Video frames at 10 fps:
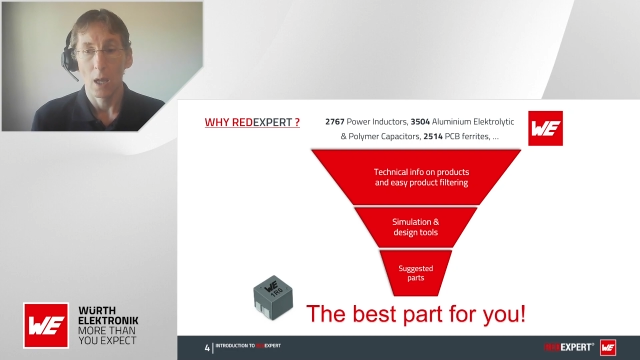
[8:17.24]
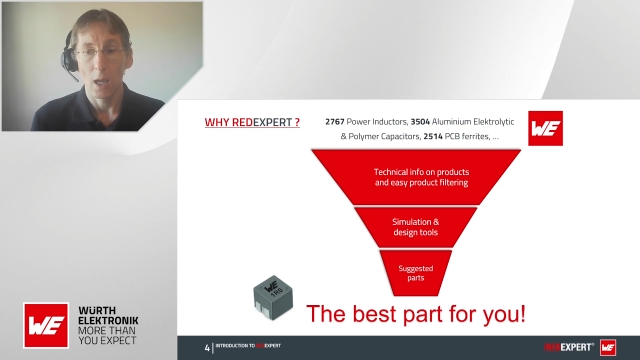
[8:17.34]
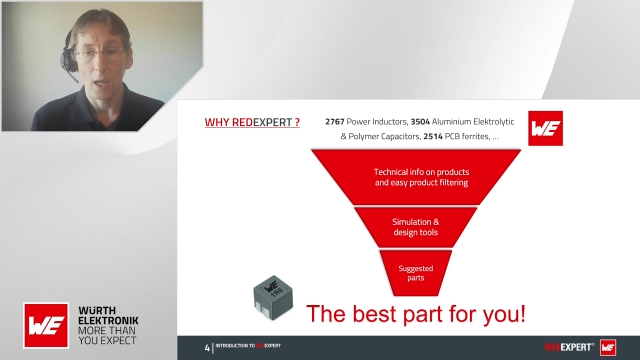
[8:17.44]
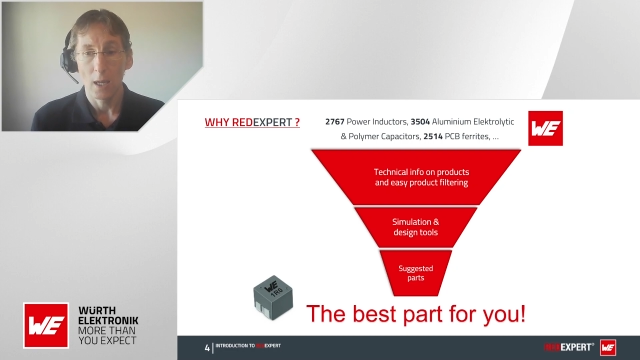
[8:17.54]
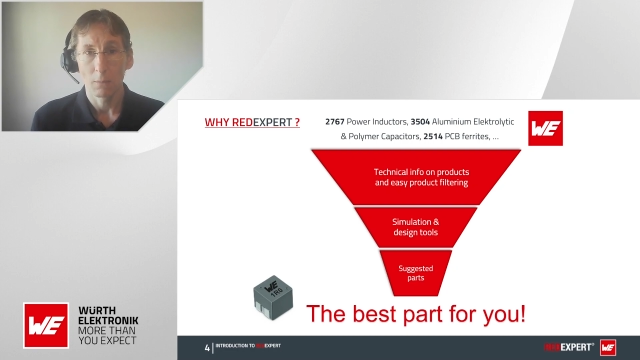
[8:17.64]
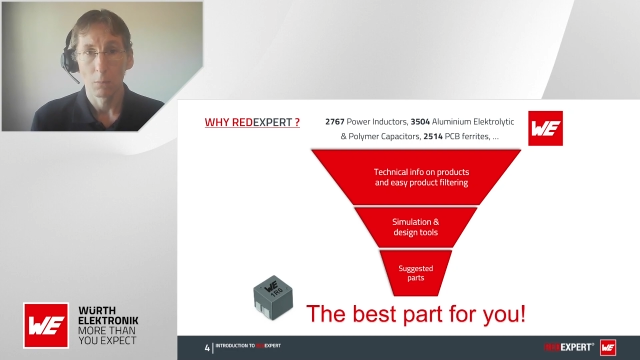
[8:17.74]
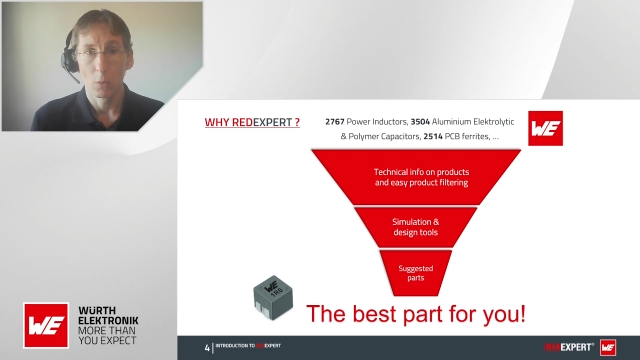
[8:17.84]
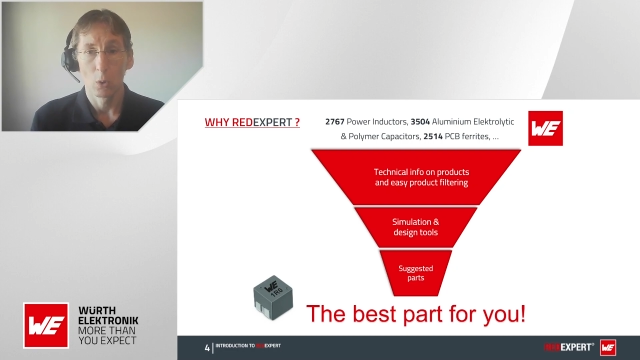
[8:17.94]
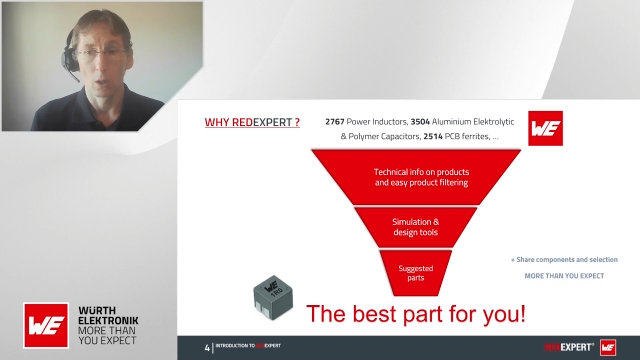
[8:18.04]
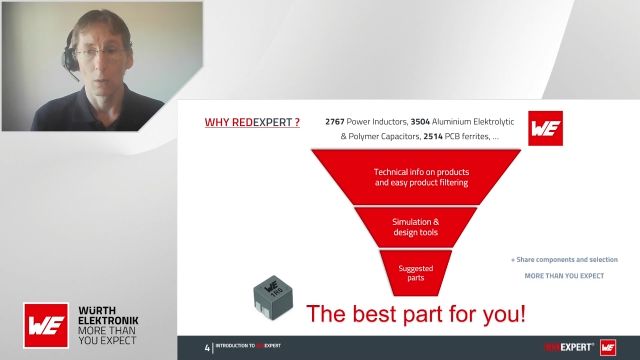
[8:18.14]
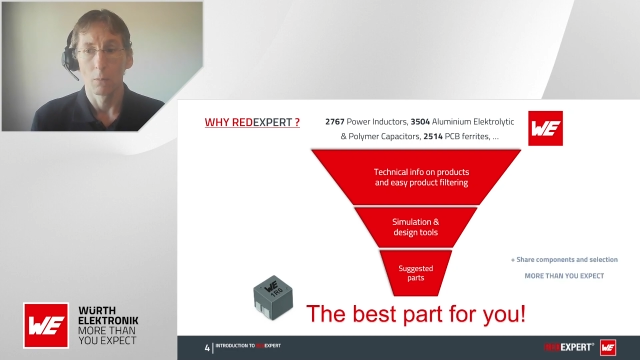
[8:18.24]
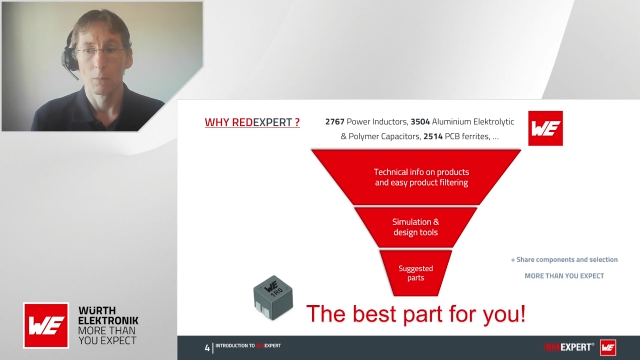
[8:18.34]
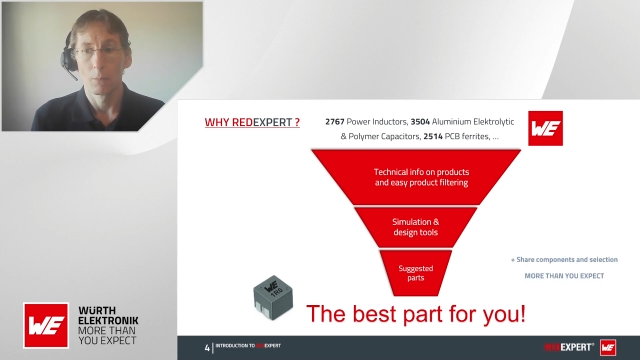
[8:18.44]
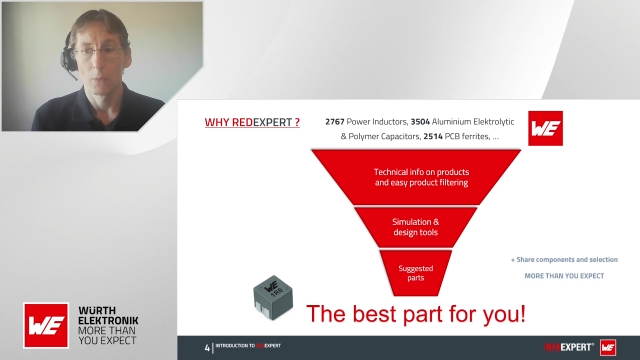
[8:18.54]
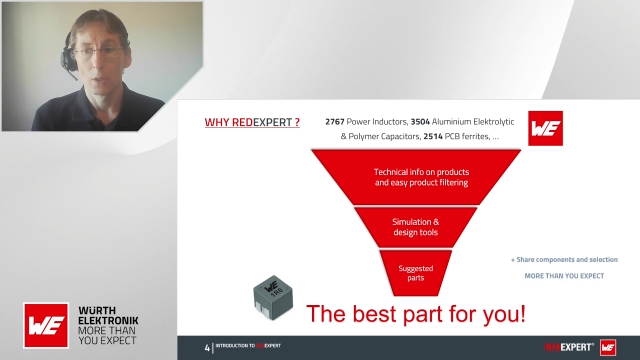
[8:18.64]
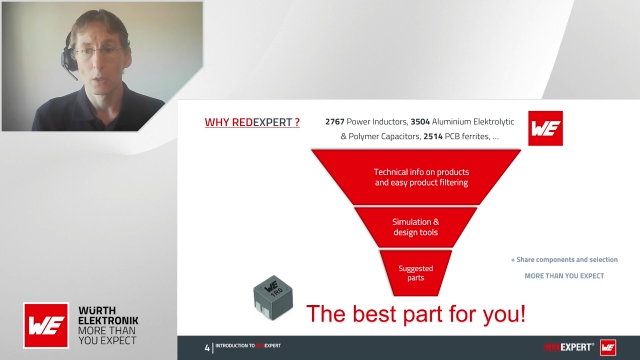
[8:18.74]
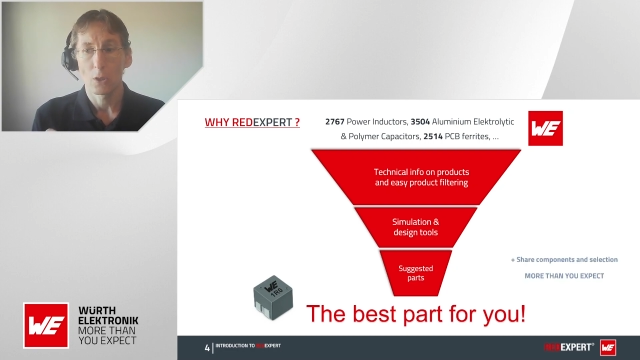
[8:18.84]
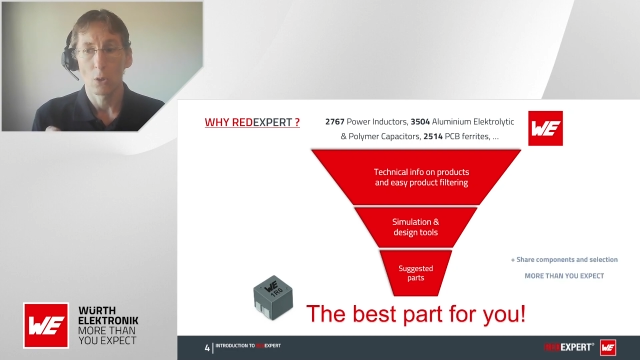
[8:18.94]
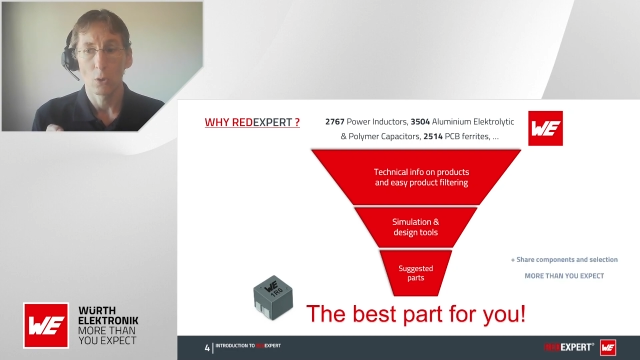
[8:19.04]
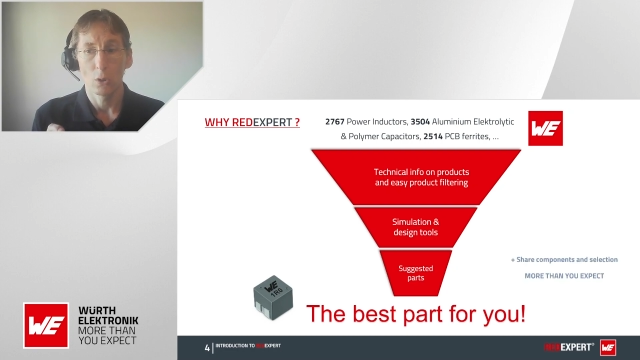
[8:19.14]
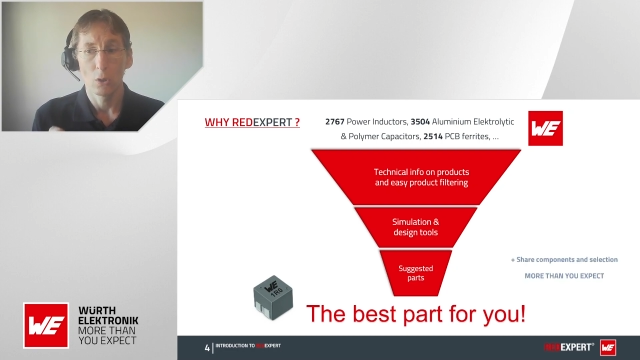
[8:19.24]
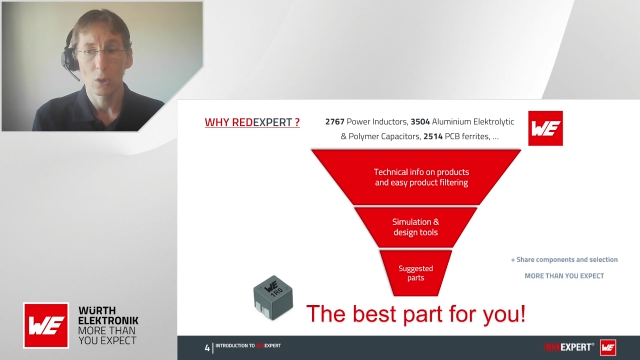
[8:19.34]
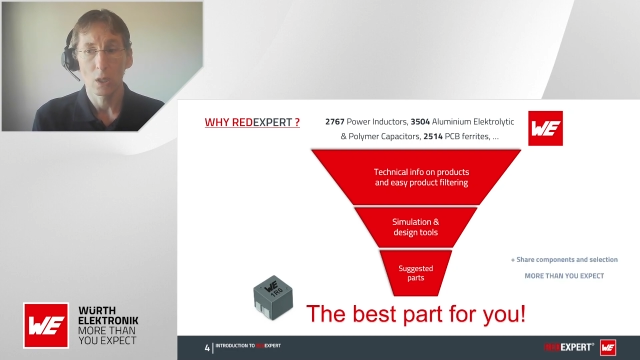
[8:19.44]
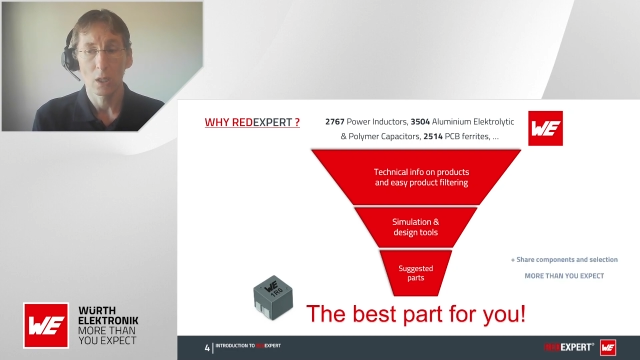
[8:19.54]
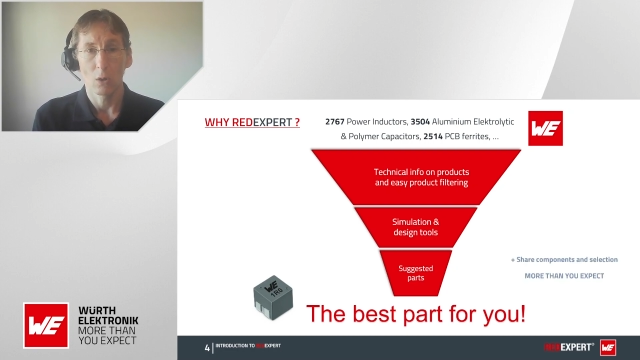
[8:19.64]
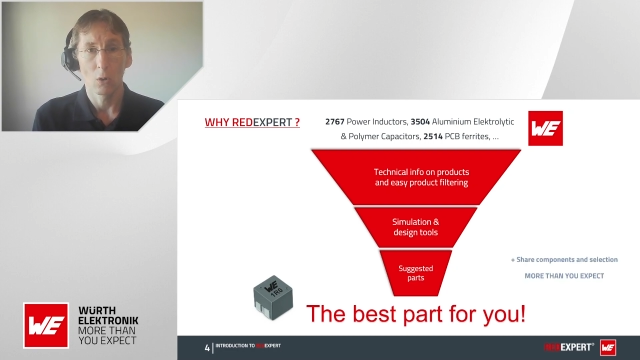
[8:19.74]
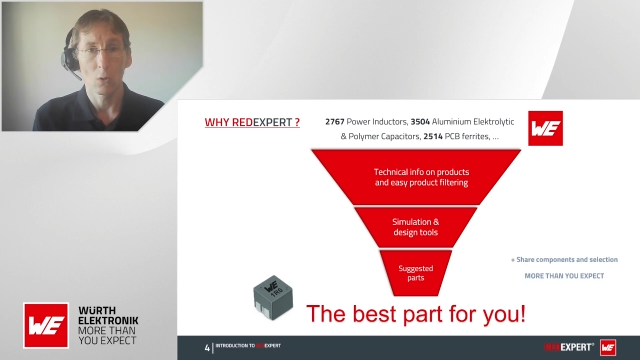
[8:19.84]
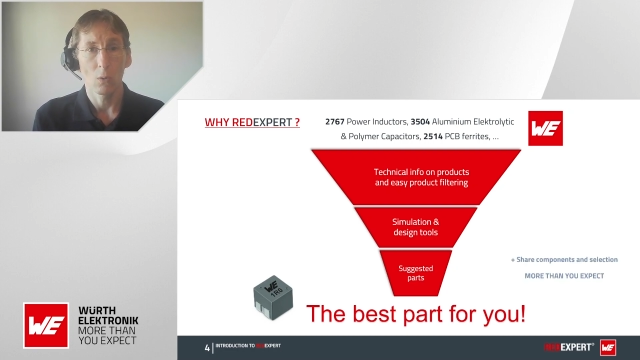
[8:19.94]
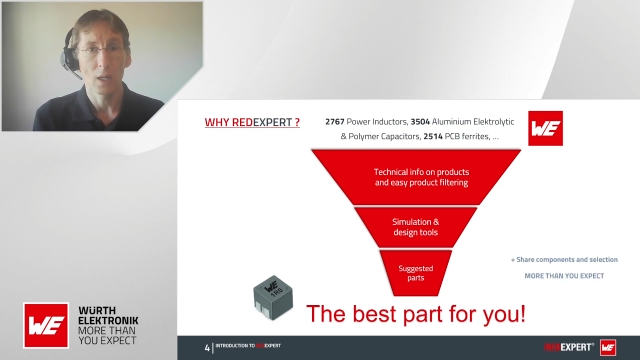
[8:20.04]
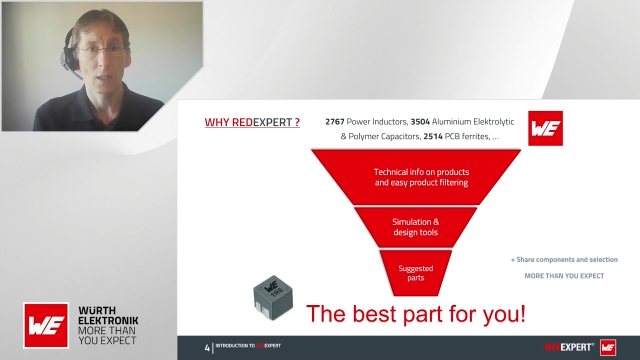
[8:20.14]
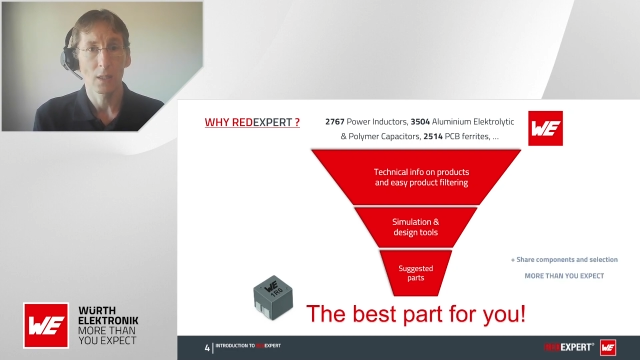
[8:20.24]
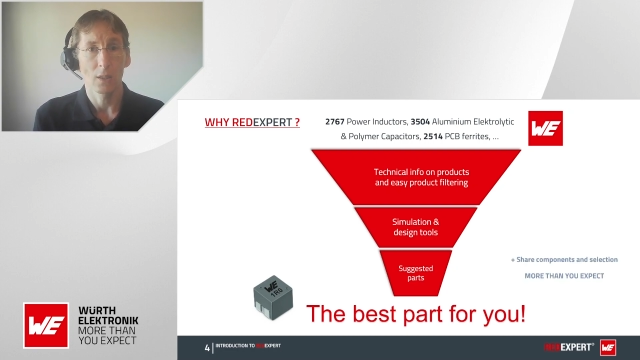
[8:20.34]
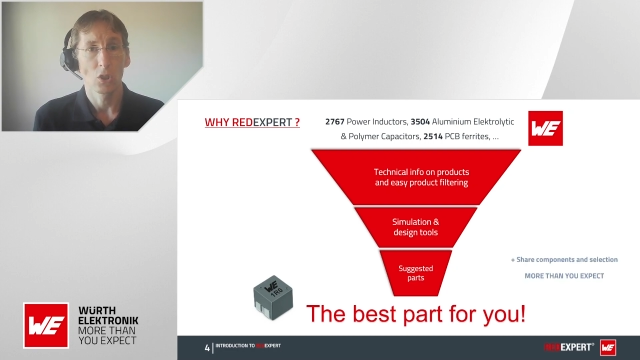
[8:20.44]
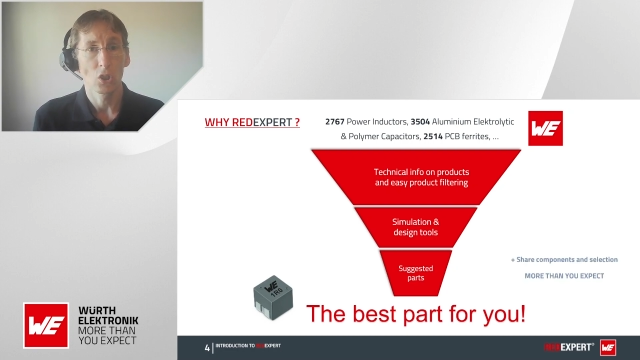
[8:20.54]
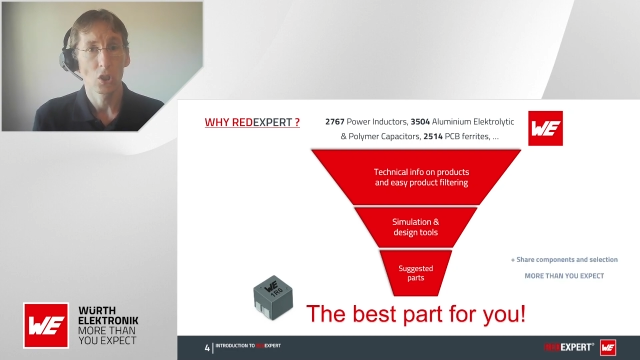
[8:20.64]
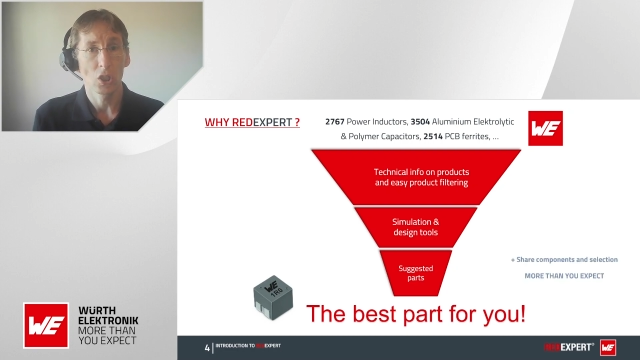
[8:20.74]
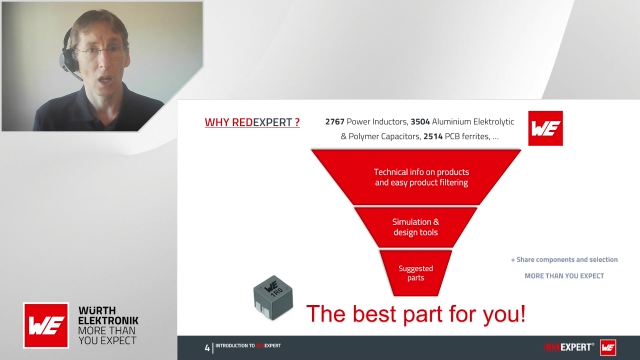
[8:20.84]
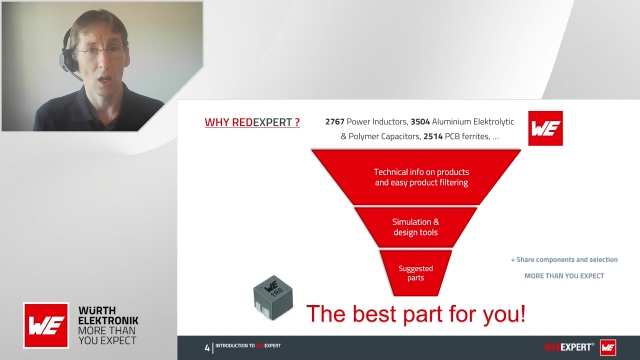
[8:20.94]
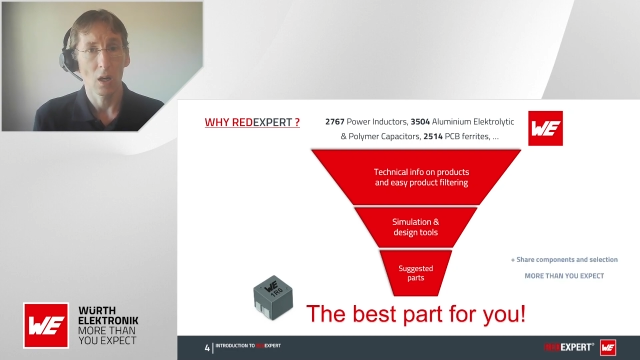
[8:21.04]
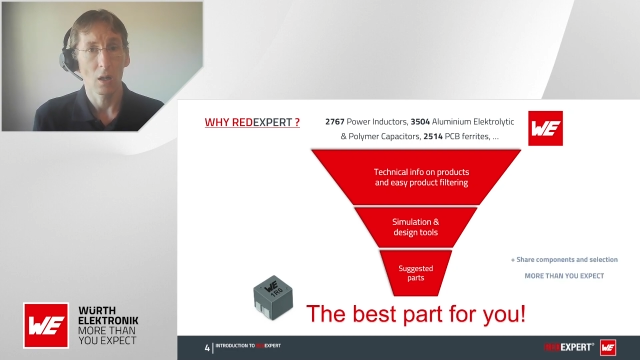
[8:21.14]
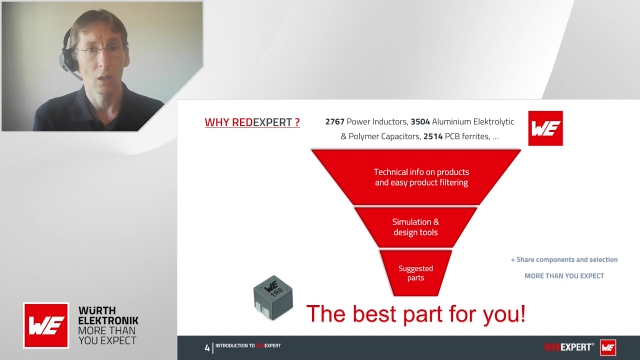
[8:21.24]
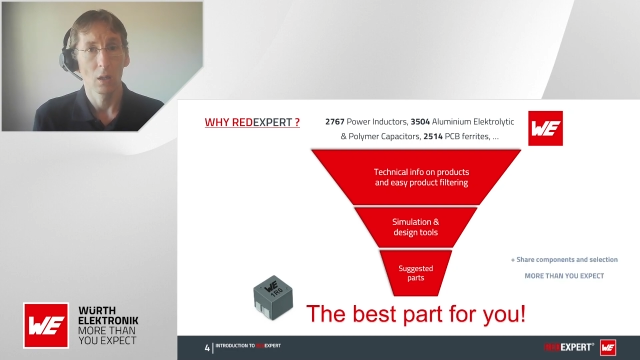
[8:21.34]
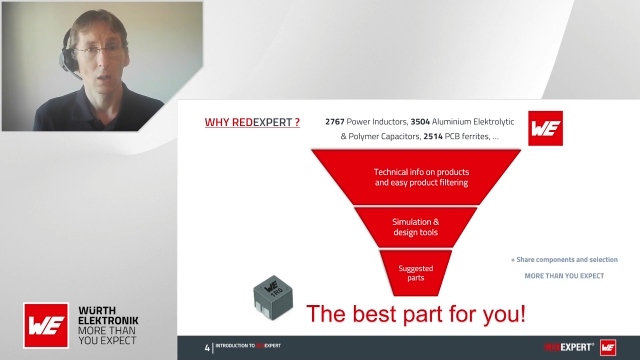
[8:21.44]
And more. So you can always share